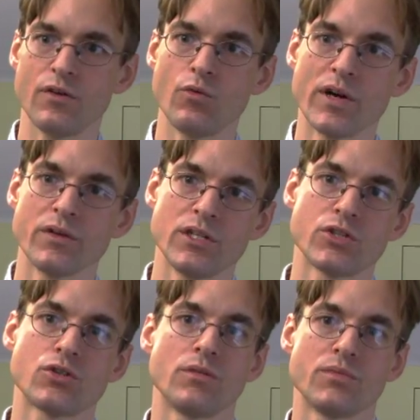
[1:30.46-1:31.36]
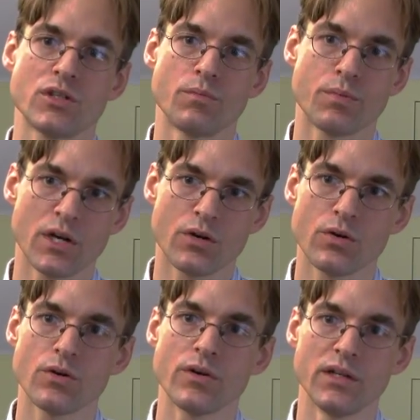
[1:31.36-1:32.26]
of where these terms
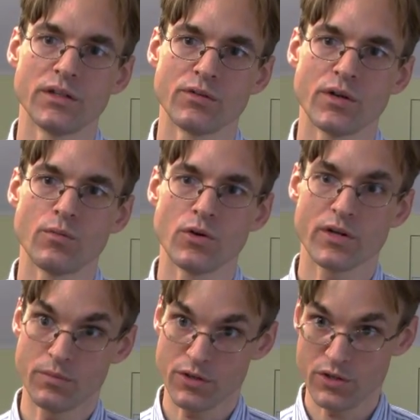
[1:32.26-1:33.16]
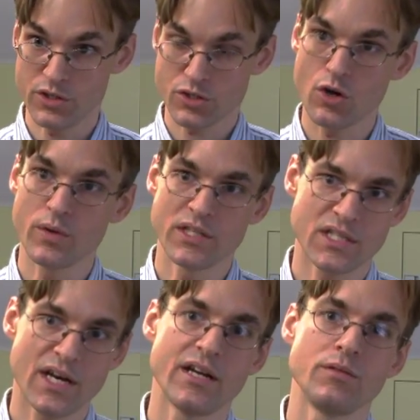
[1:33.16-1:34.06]
occur in a literary work and whether these
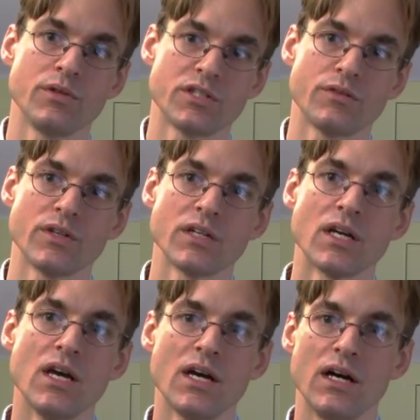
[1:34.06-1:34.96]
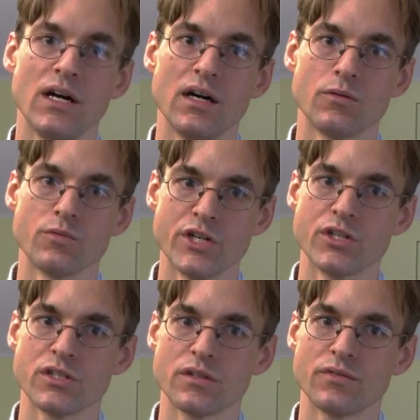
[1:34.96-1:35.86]
coincide with different uh,
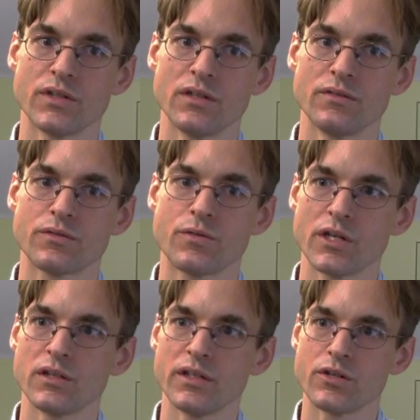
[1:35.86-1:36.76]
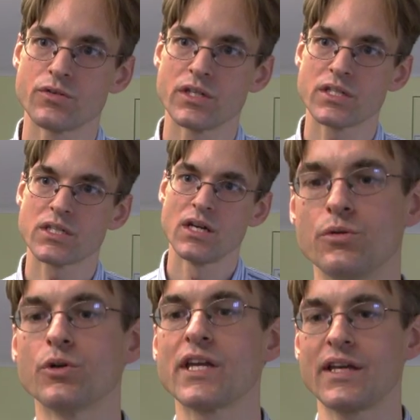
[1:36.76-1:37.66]
regions of, of critical interest.
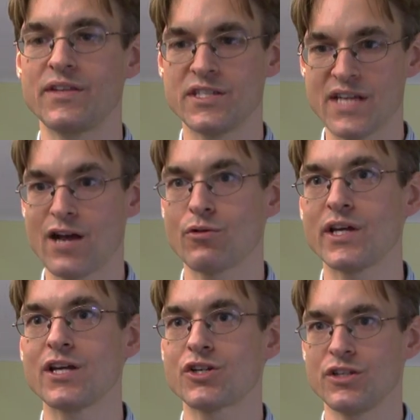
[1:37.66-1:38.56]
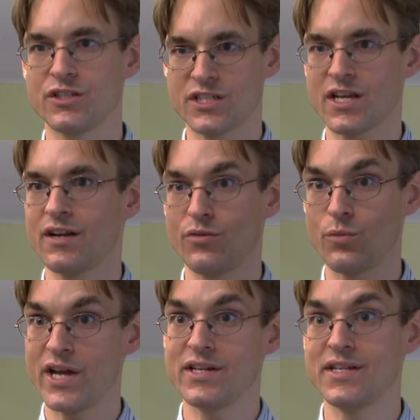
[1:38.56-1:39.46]
Looking at these aggregations is kind of the
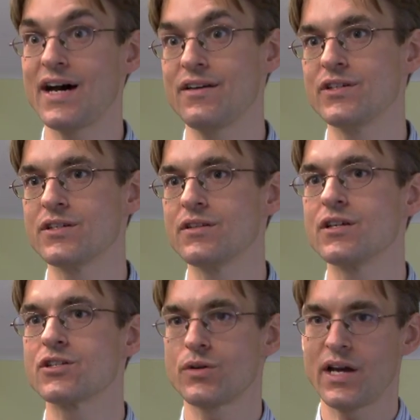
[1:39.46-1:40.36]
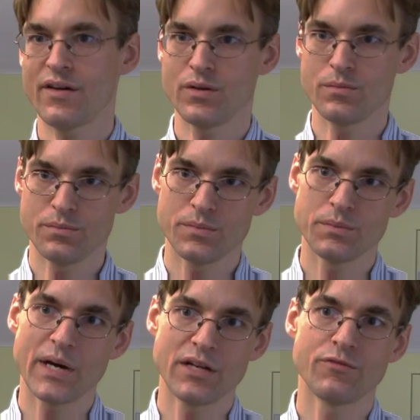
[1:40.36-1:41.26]
way to dive into this. So I have them
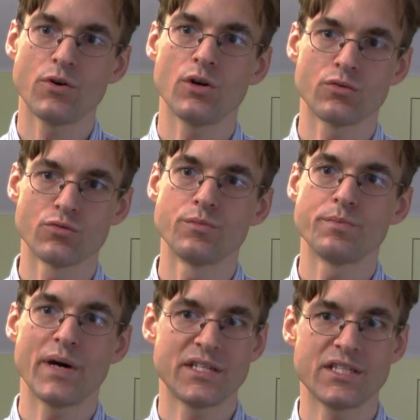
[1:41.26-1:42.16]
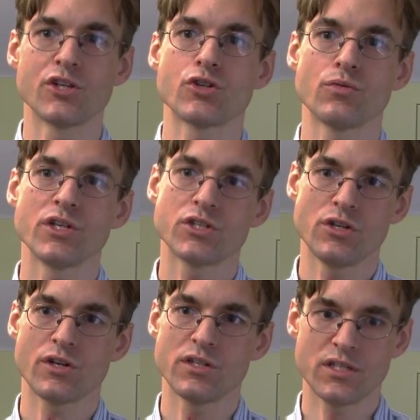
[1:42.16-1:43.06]
by default grouped by century, so you
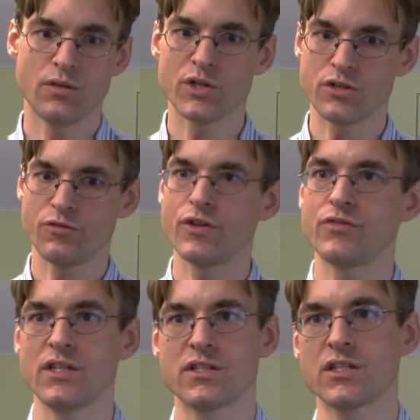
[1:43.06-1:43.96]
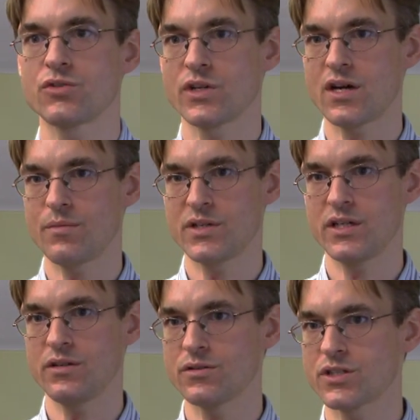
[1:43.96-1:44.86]
can see what do 15th century
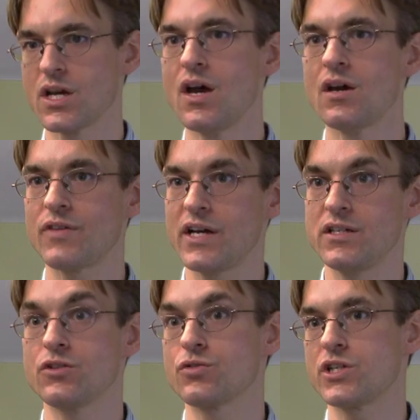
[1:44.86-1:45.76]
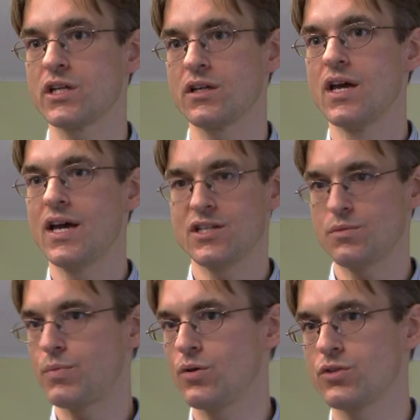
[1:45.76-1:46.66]
commentators find interesting as
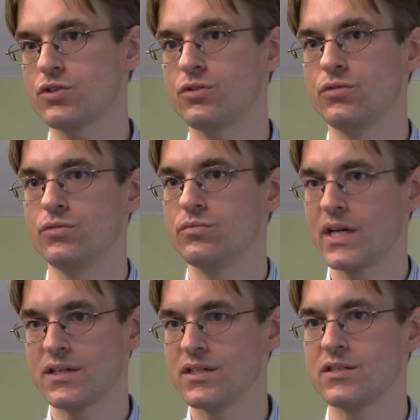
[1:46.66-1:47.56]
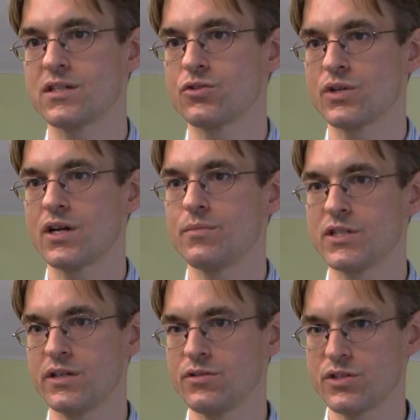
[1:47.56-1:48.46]
opposed to 19th century
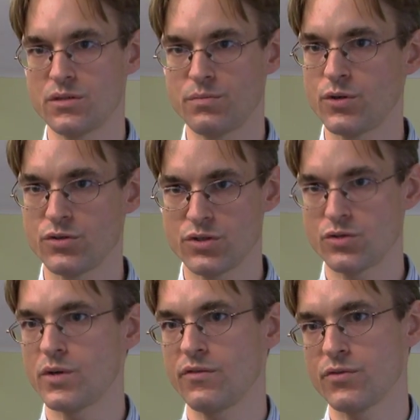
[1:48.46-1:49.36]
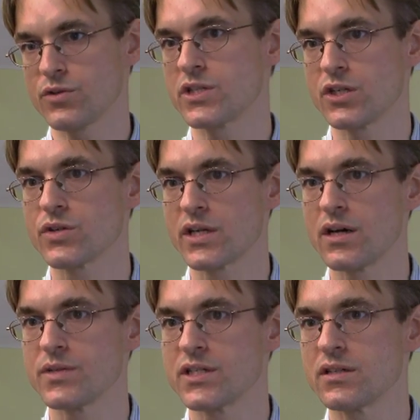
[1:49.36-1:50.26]
commentators as opposed to 21st century
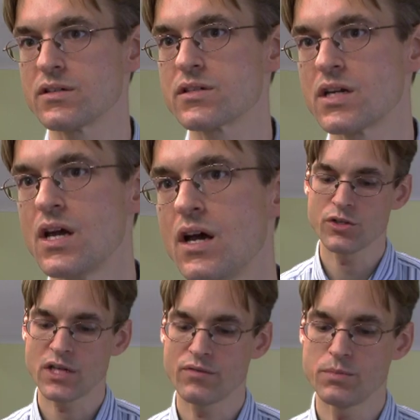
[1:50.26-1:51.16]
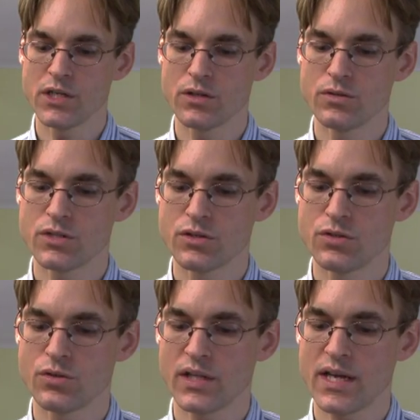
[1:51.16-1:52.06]
commentators. We also have it being used in
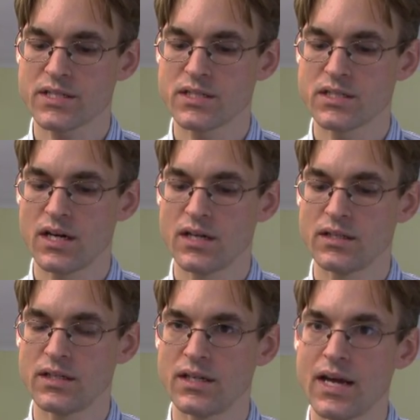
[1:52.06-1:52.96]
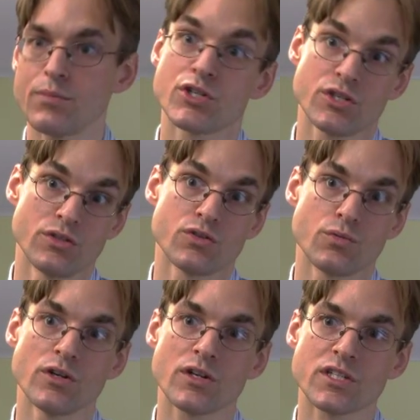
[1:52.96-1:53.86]
two classes on uh, Emerson's
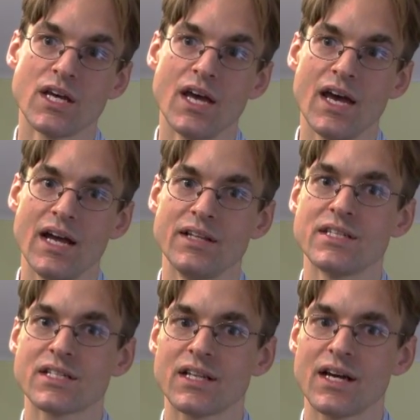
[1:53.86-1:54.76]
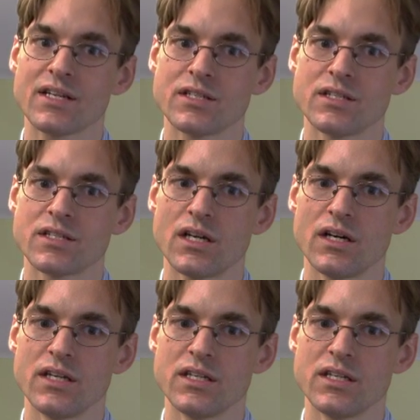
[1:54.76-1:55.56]
works, and in these classes, uh,